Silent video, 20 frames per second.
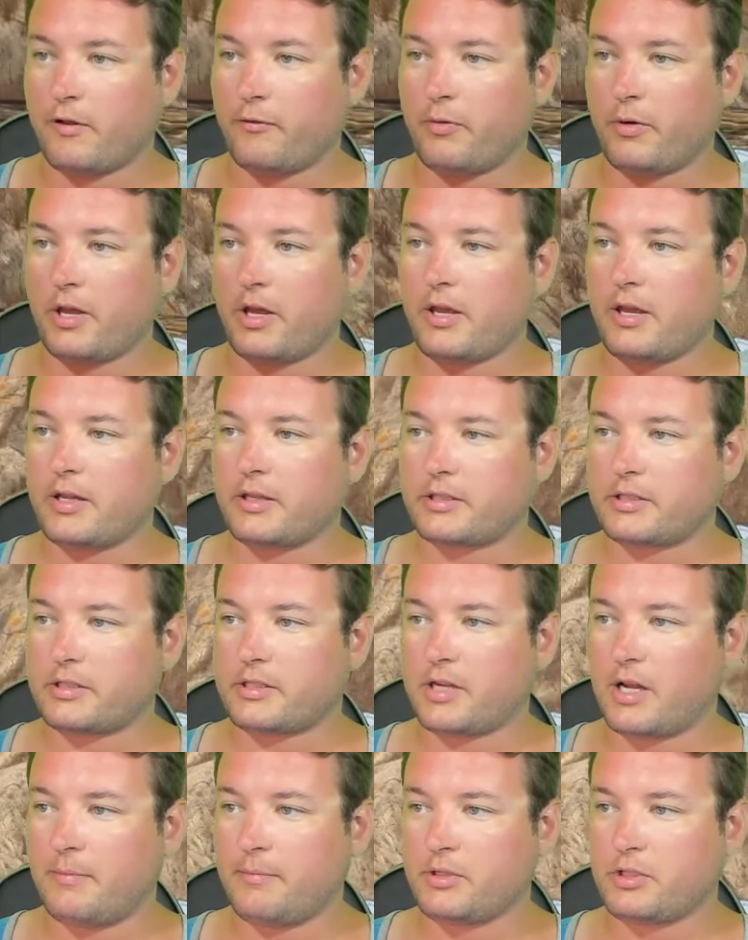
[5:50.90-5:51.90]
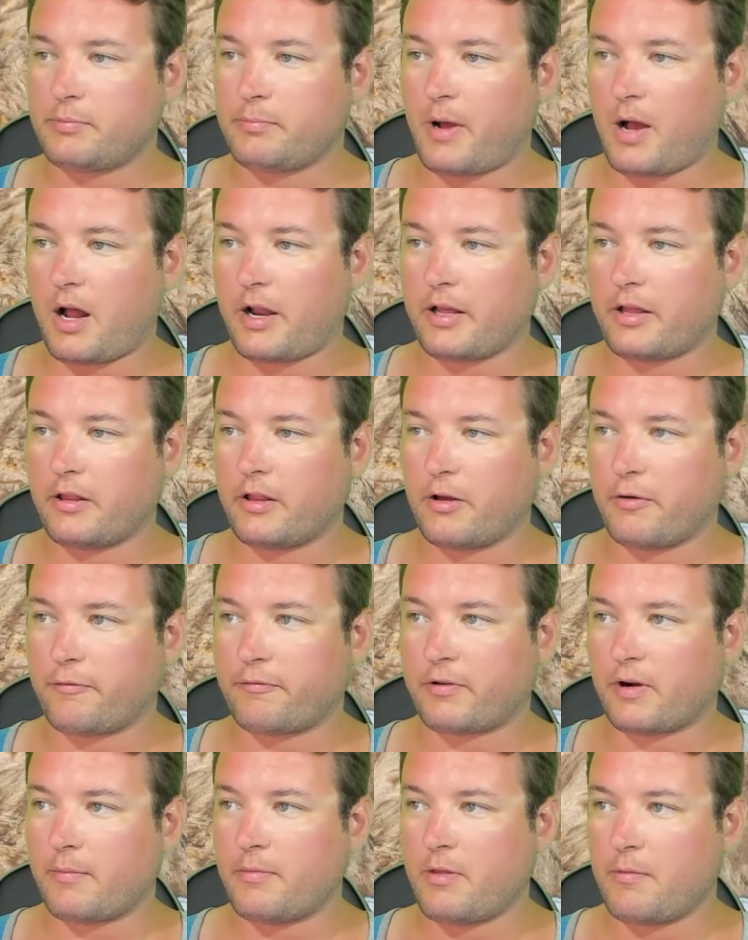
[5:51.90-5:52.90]
We can get some spotting, though,
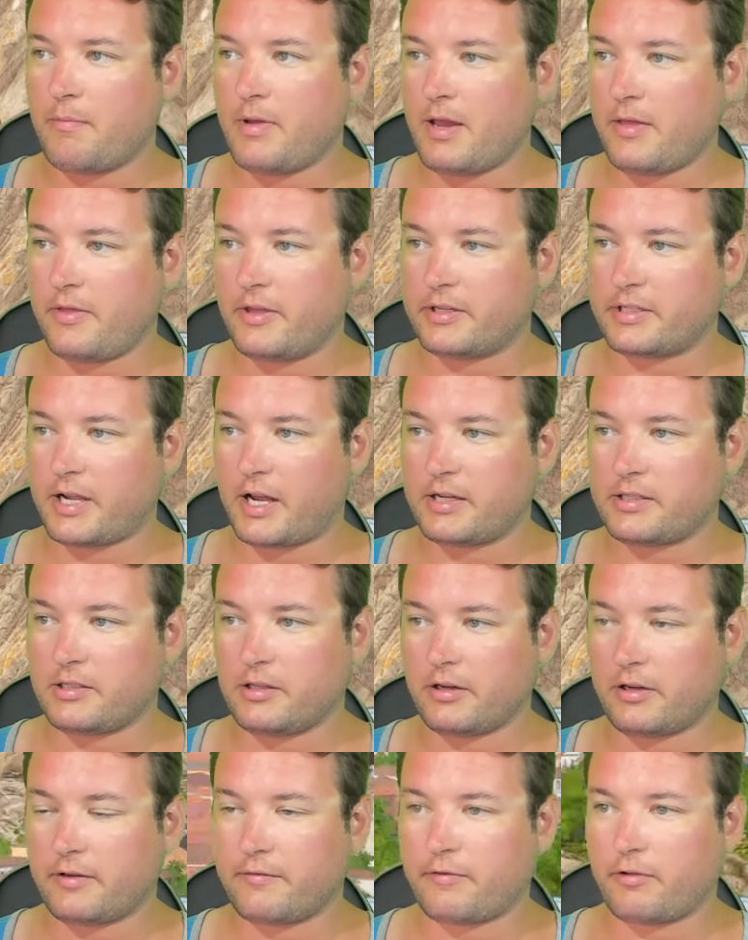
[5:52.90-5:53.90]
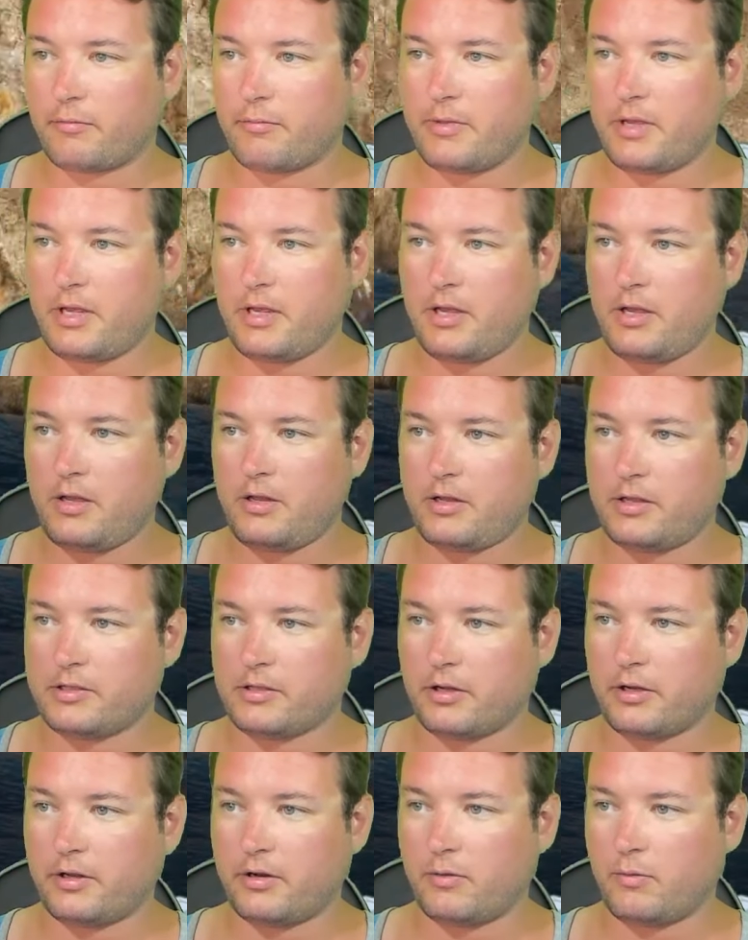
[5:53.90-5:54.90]
from the mid. This guy's looking for me, and he's
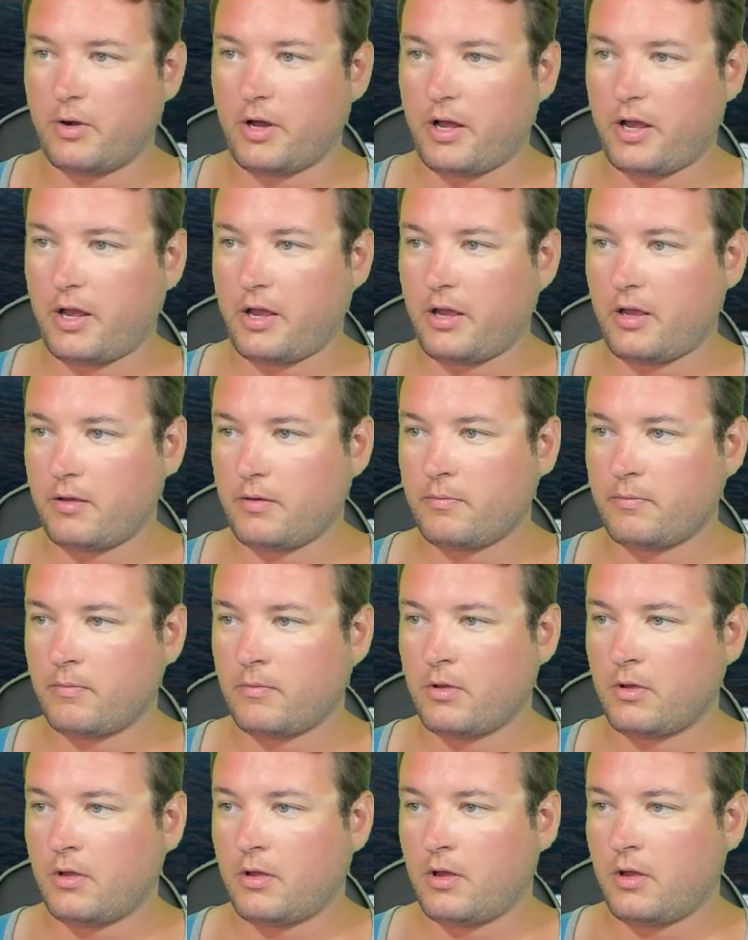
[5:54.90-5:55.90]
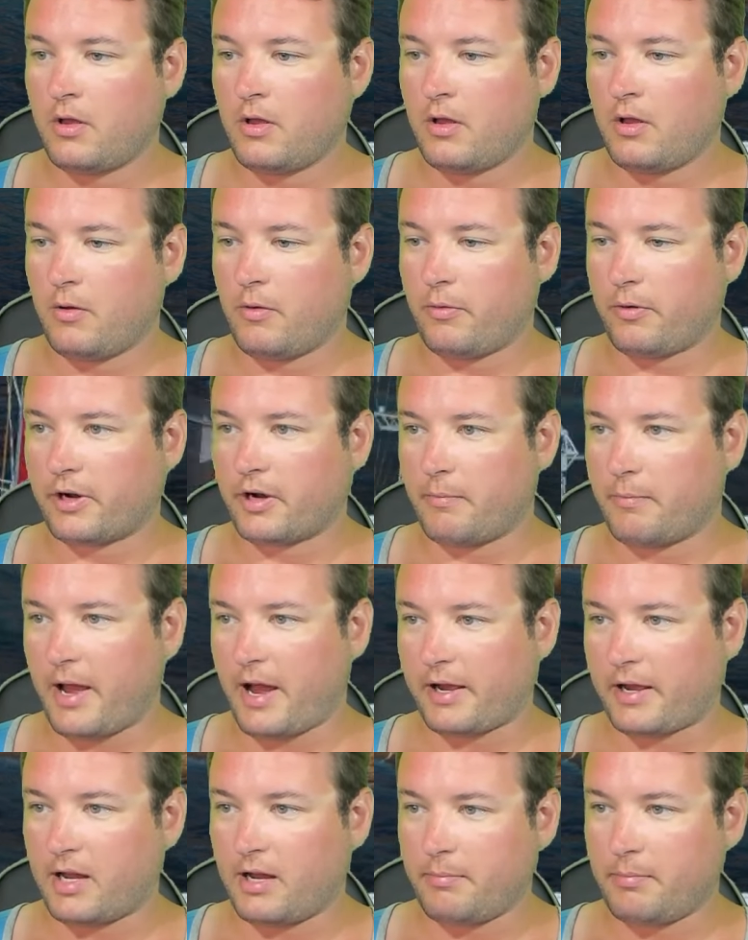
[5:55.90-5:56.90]
looking away. We're going to
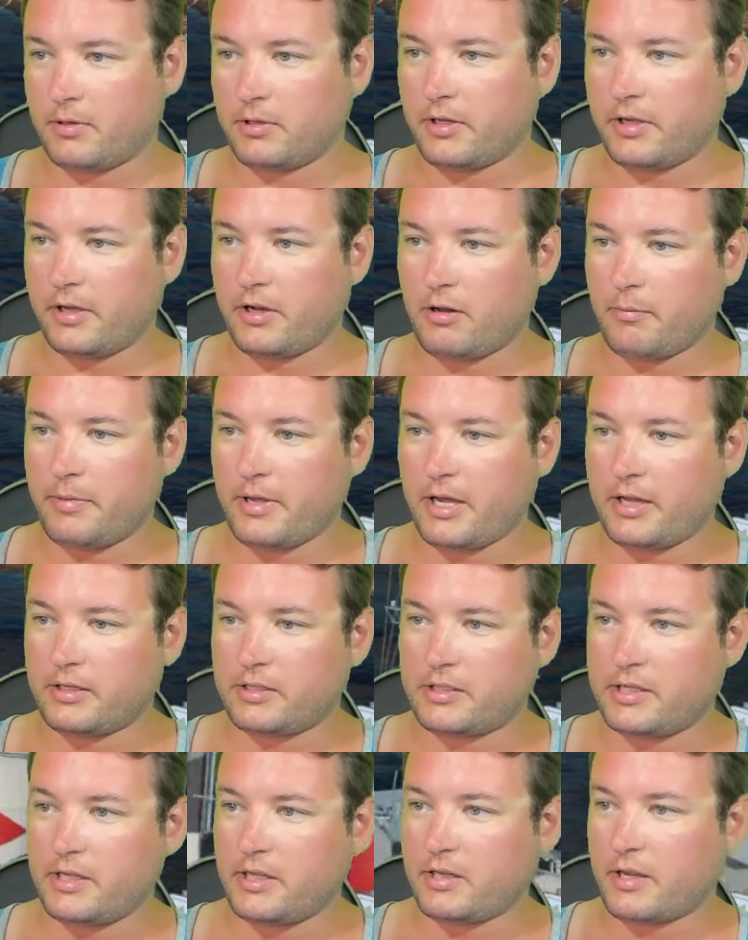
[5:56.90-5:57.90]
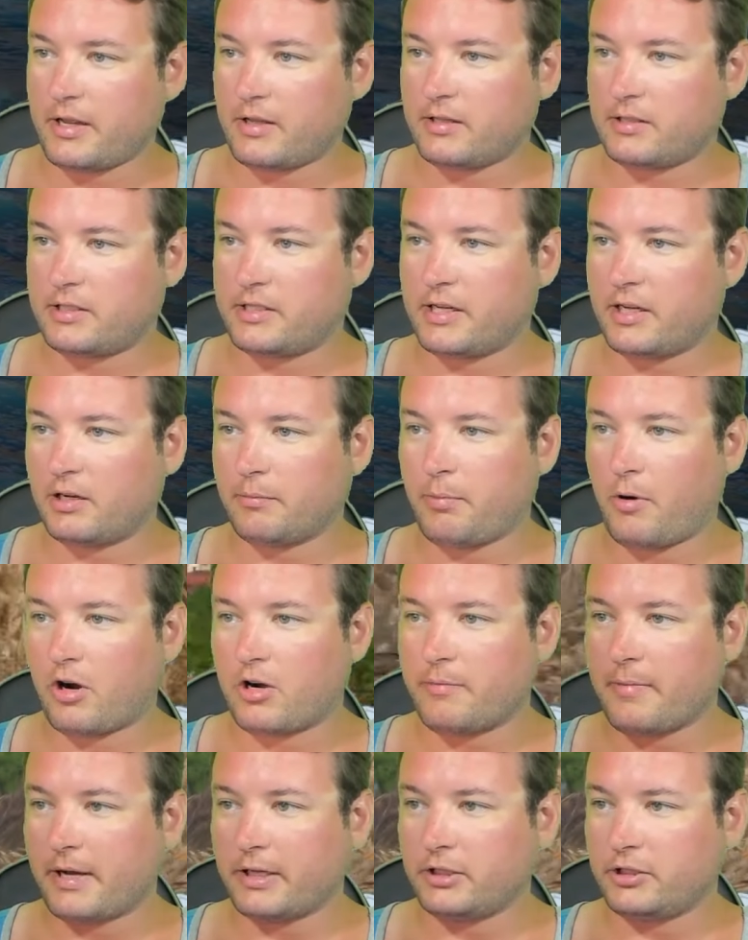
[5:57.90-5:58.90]
back up a little bit. See the center
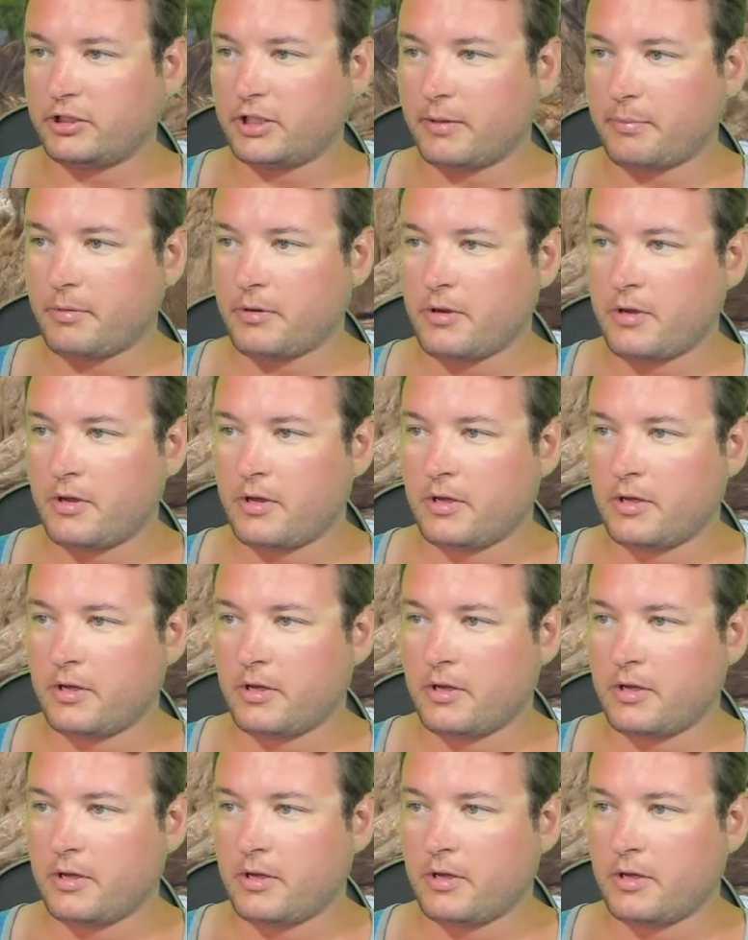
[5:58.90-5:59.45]
part of my ship?